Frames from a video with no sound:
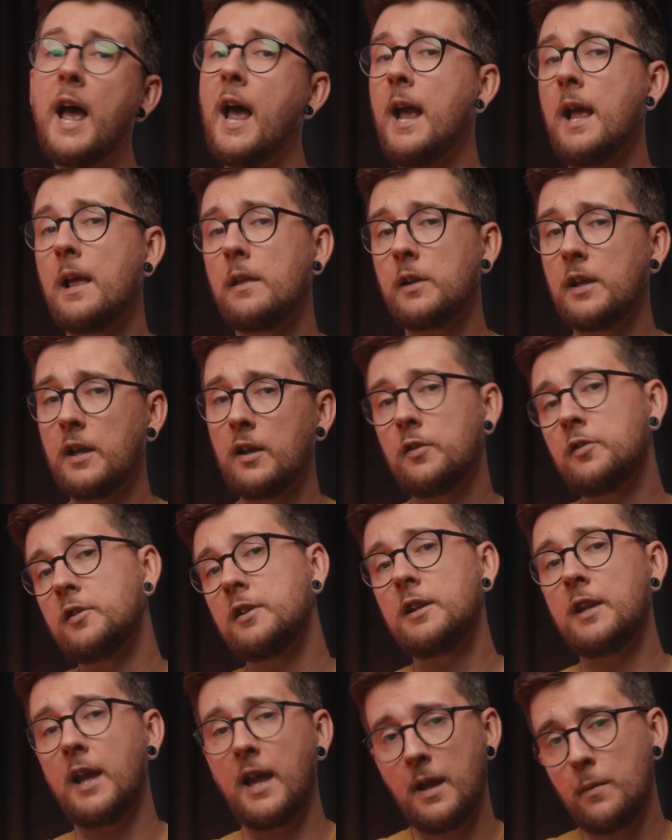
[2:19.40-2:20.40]
and in
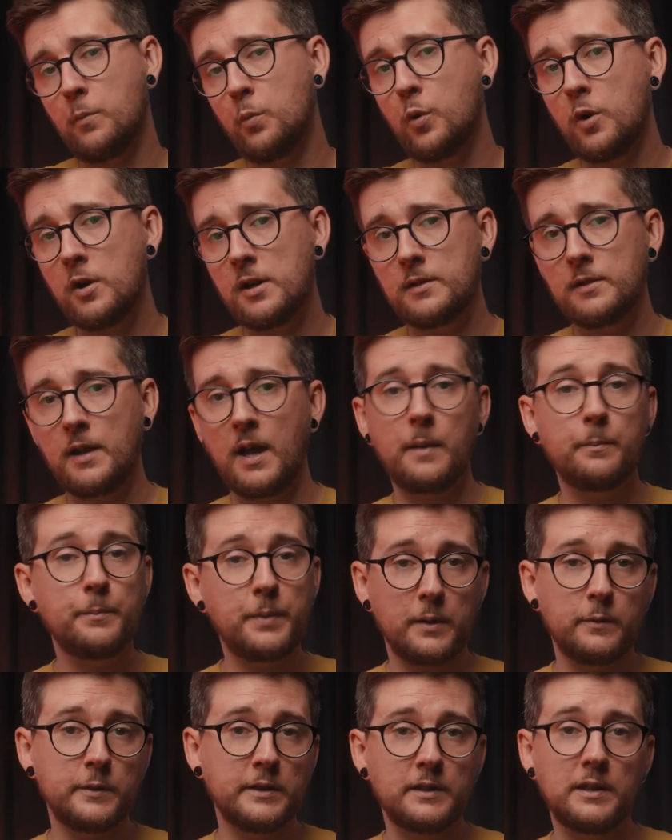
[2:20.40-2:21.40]
the M1
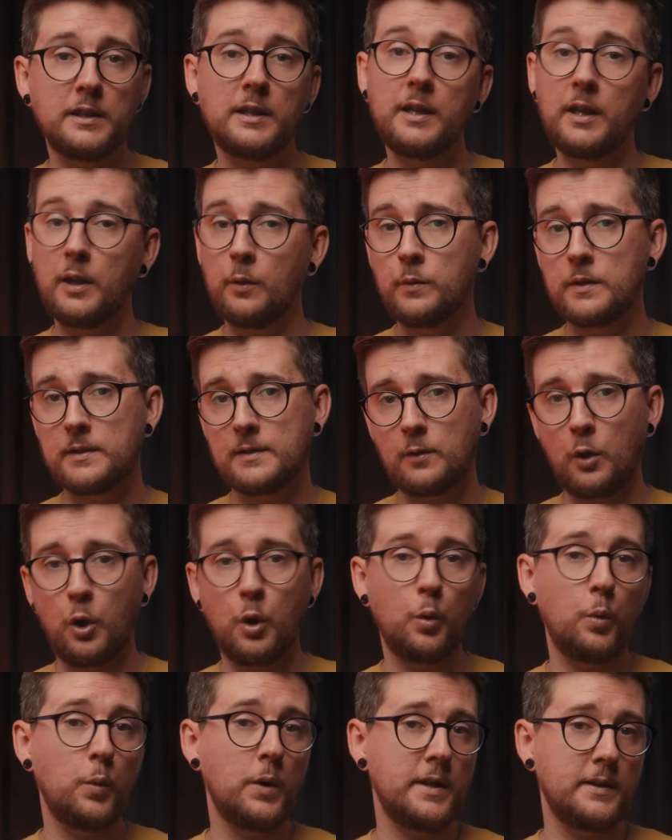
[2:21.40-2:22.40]
apparently it was
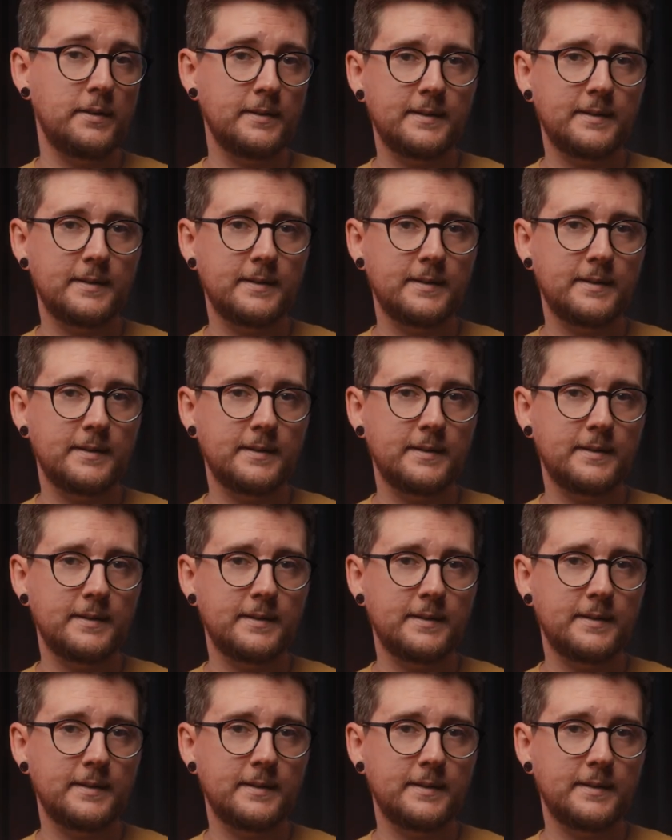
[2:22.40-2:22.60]
always